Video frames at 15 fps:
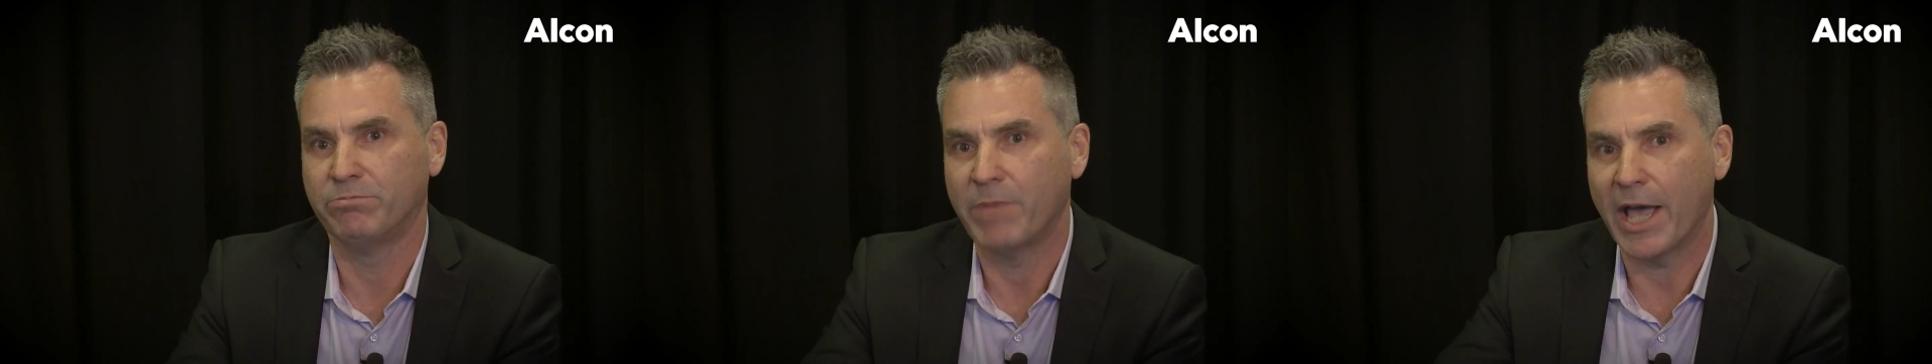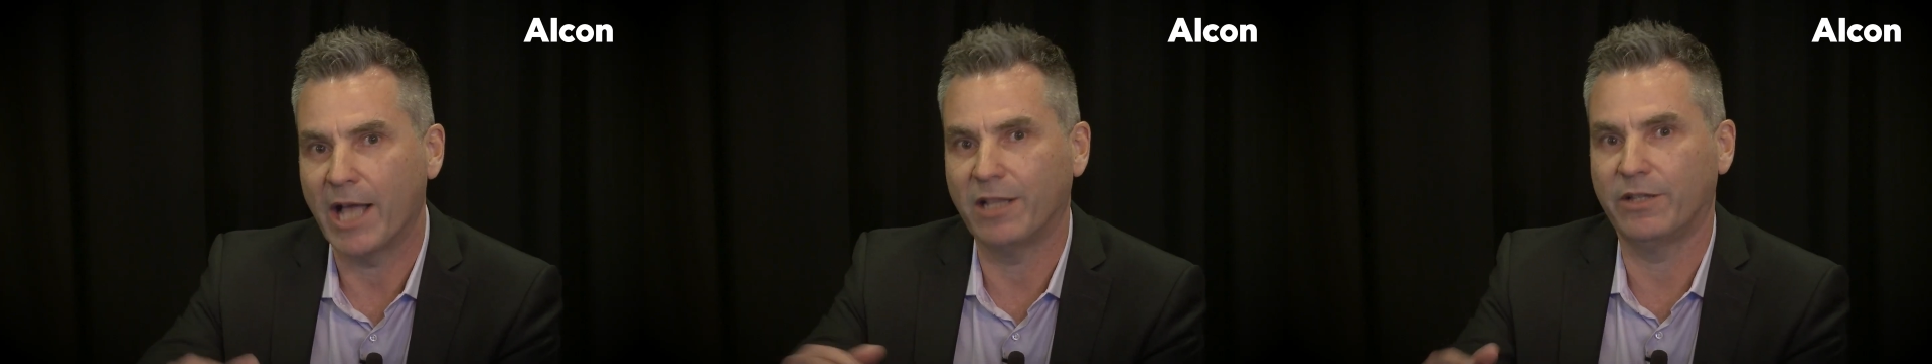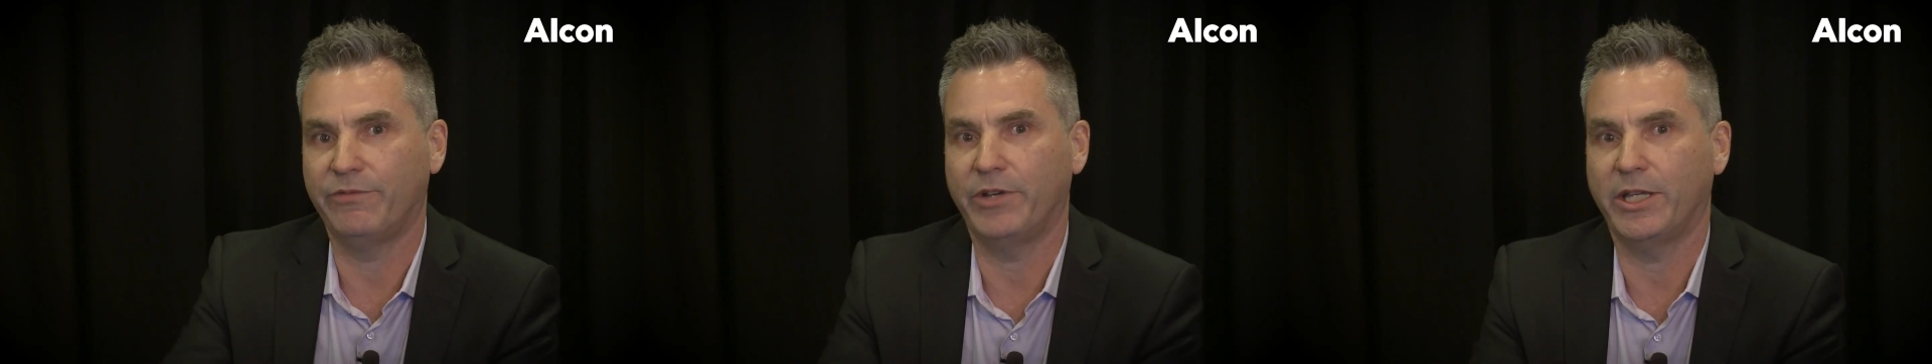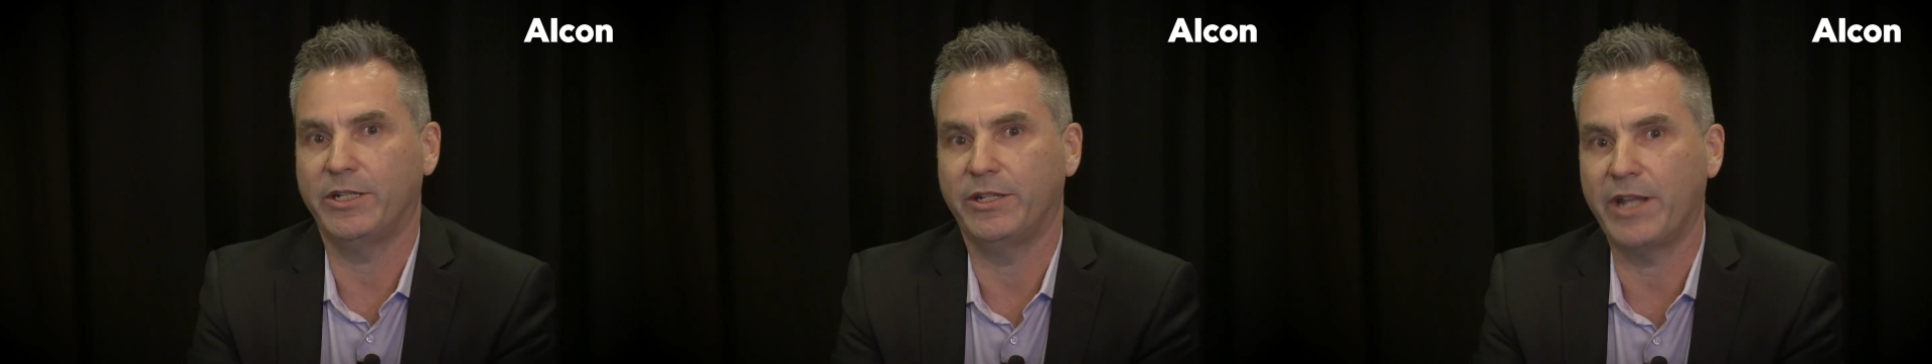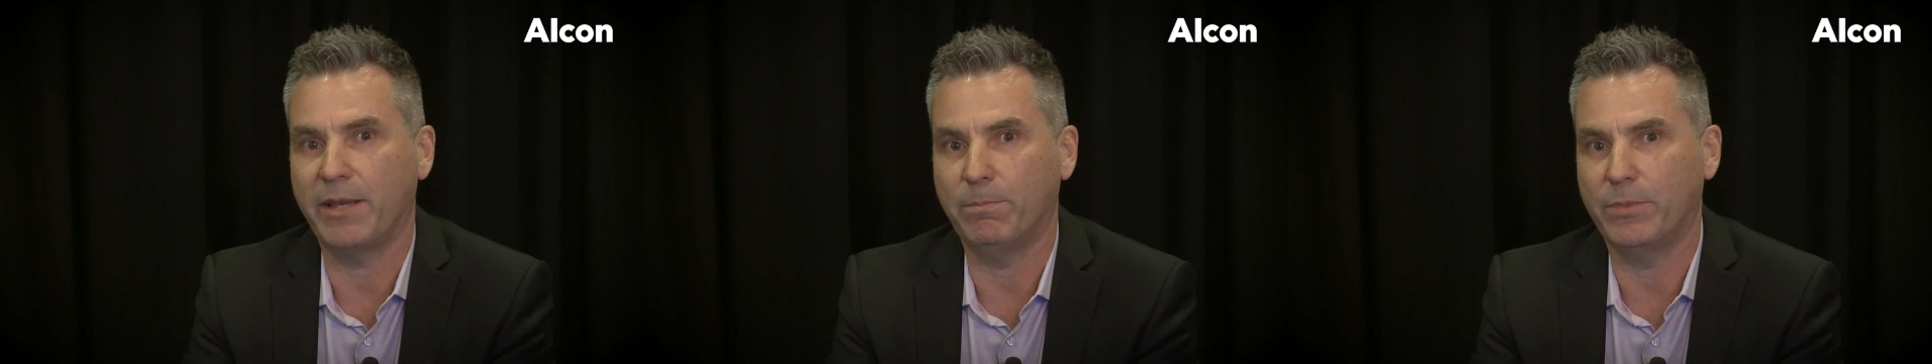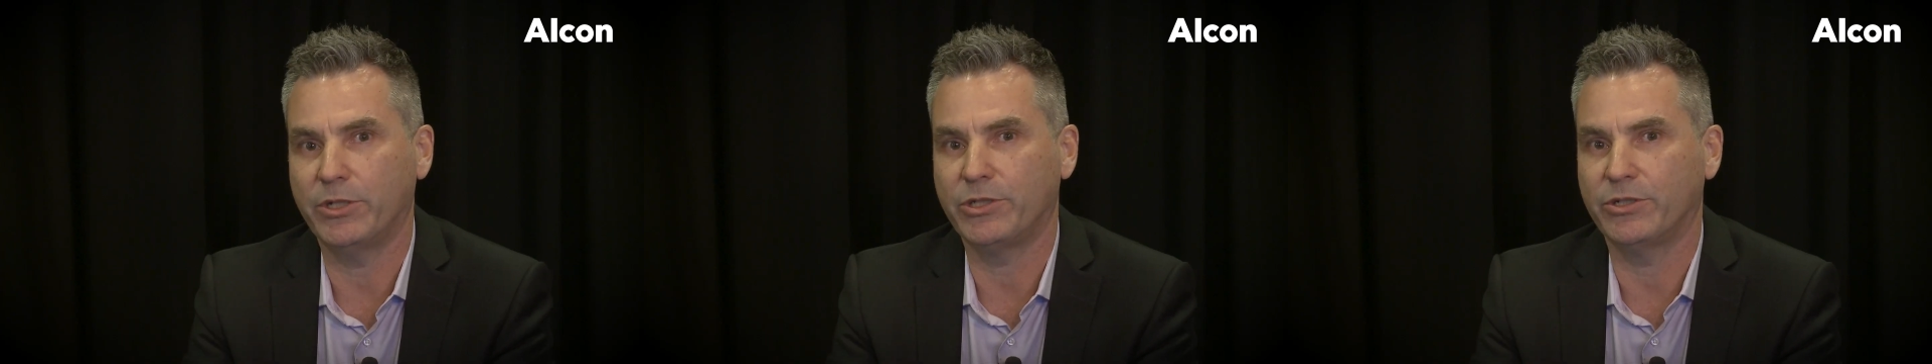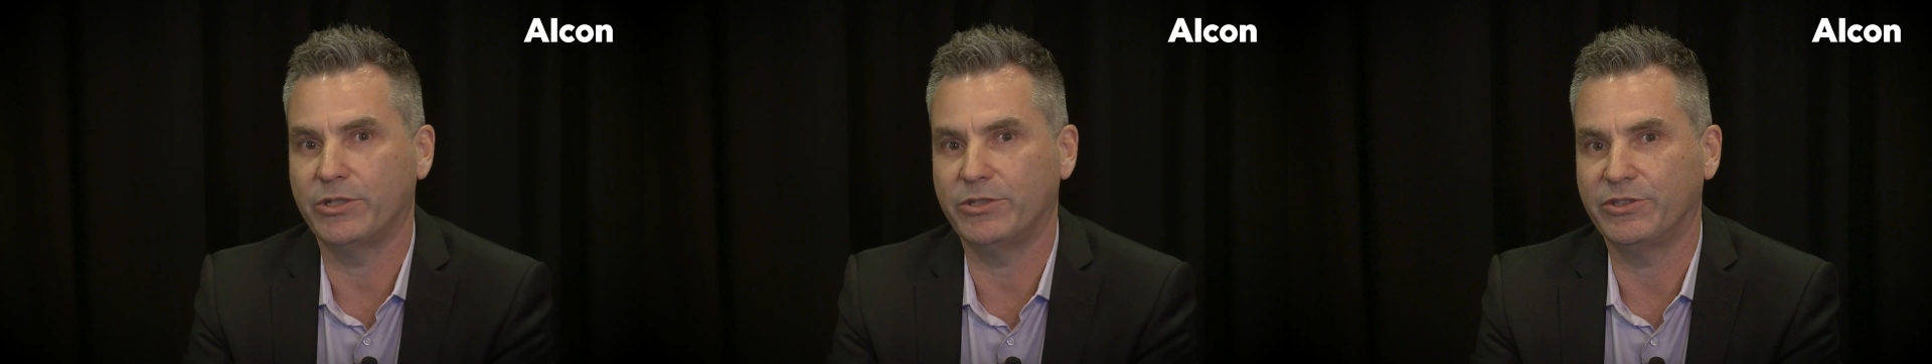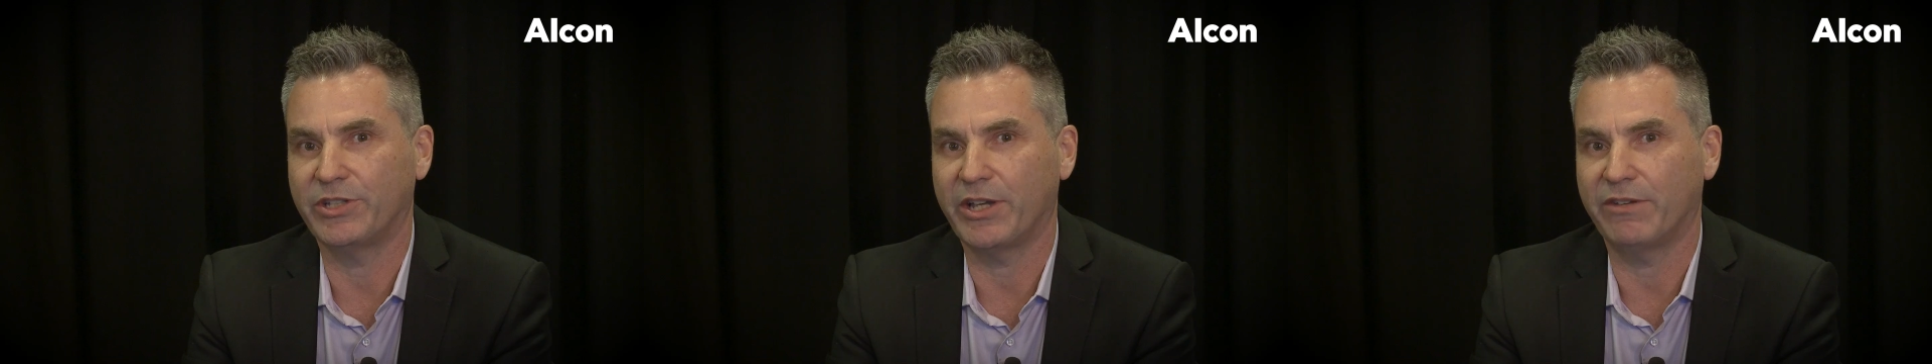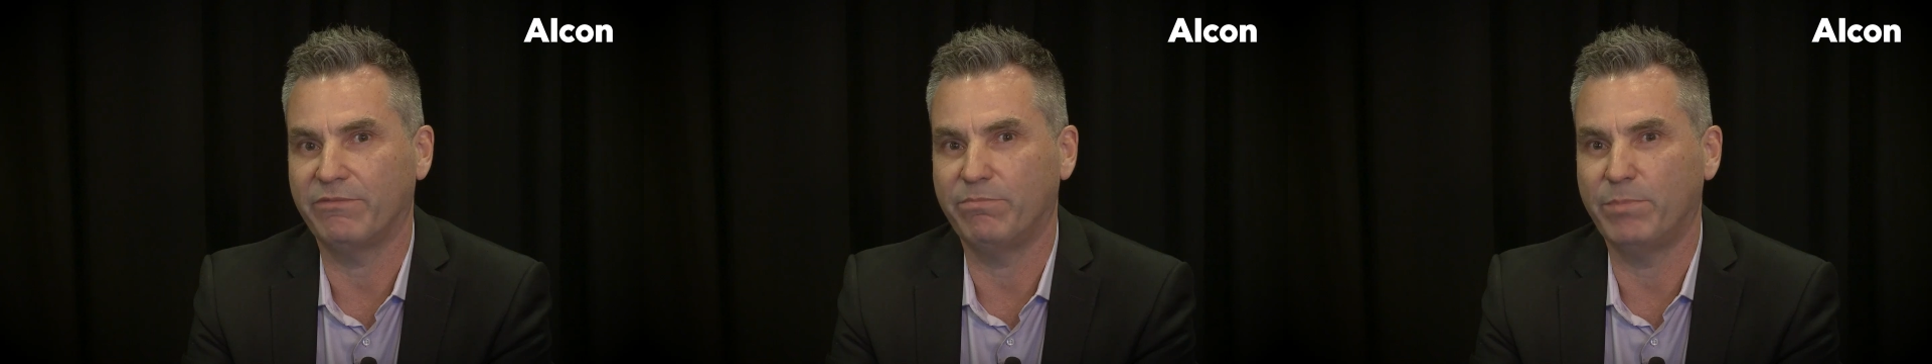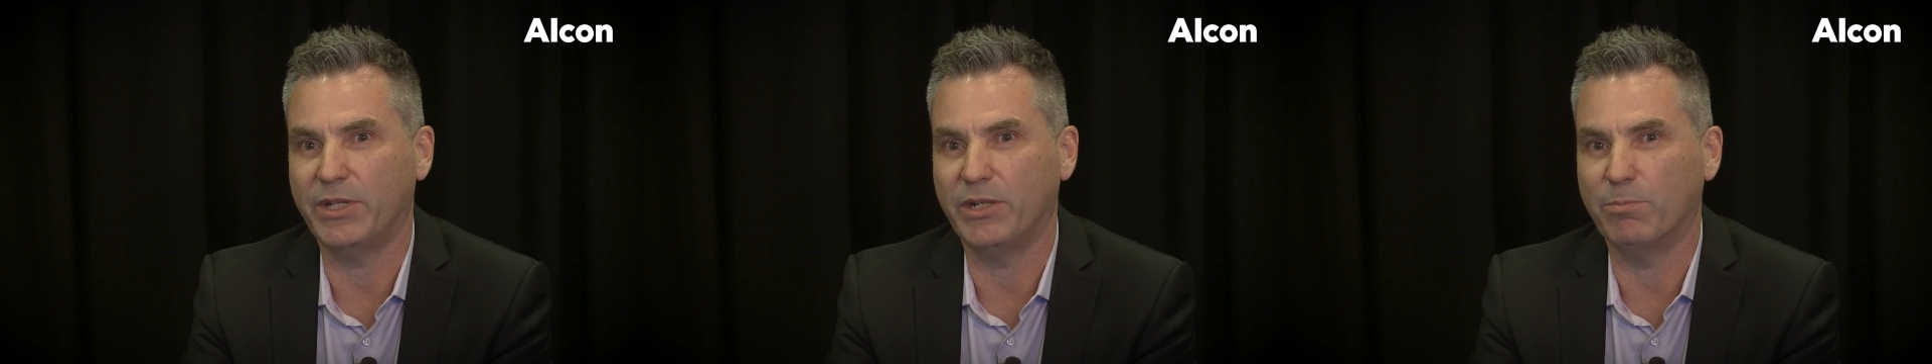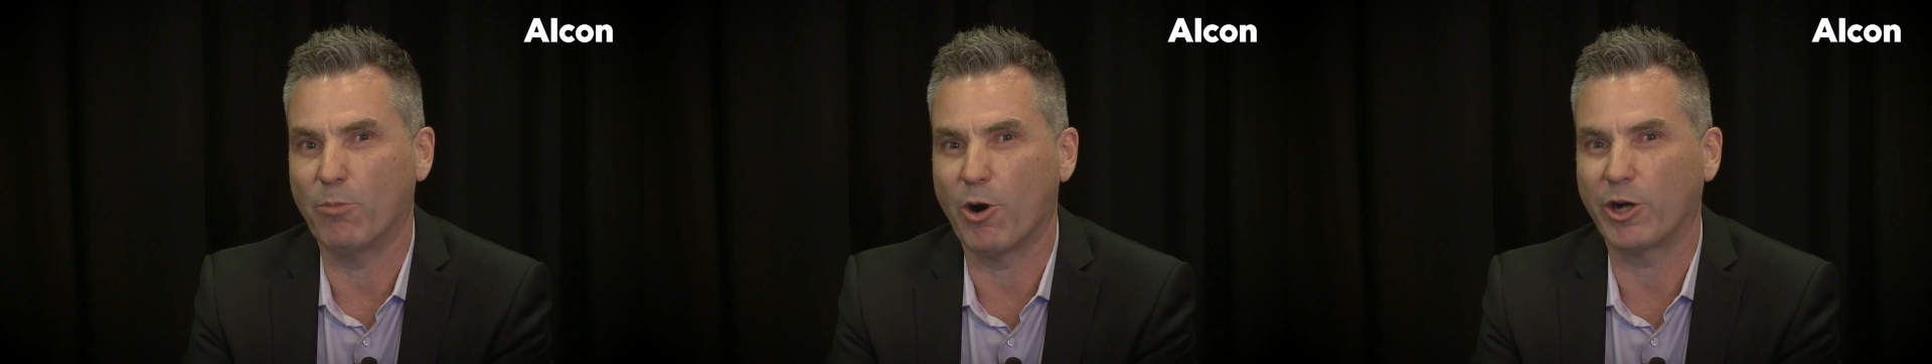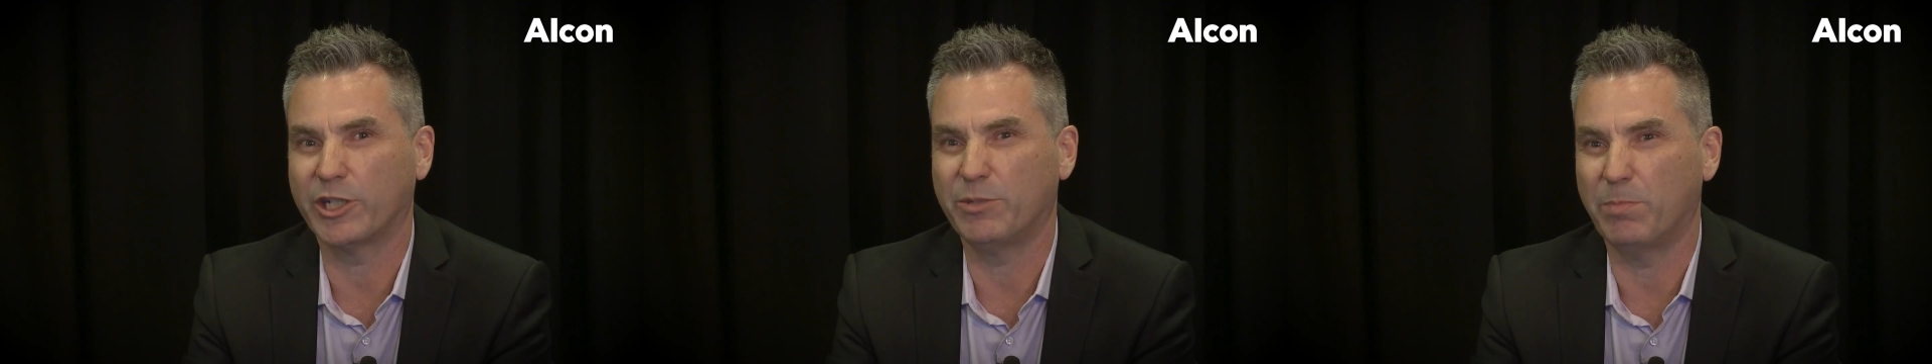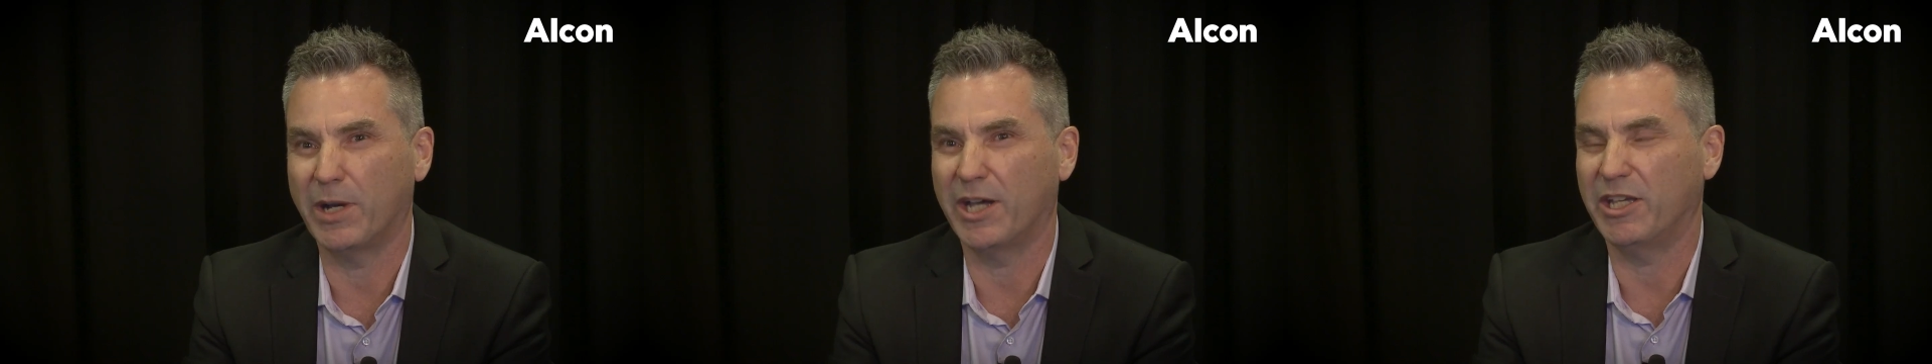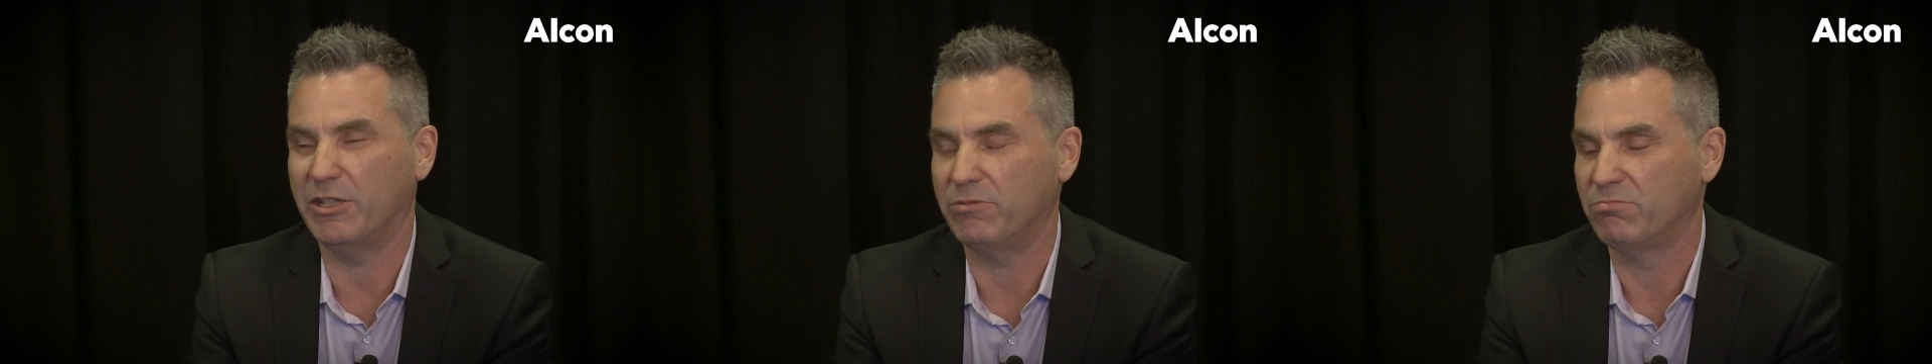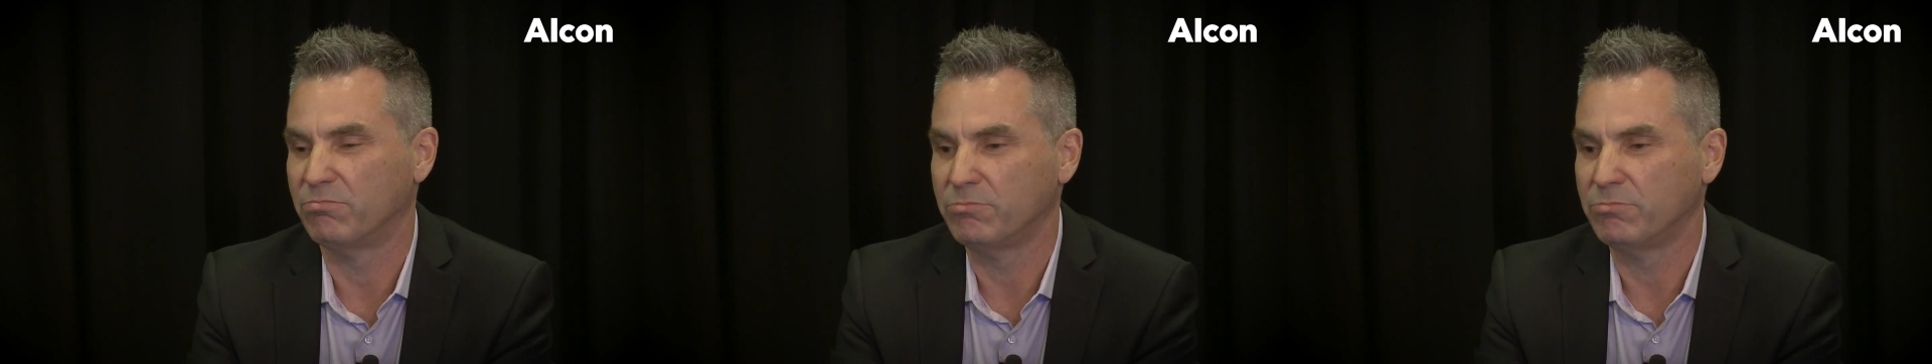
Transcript: elevated ambitions have been marked by